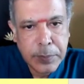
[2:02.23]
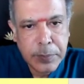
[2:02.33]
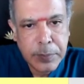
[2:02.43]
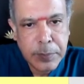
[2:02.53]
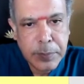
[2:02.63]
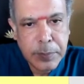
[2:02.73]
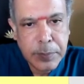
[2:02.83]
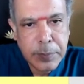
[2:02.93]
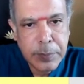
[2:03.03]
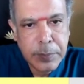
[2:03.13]

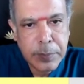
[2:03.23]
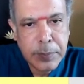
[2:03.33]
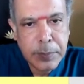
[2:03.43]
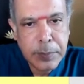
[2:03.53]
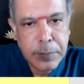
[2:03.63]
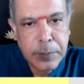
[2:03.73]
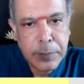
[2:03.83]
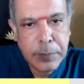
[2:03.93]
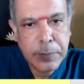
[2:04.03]
No one is speaking in this clip.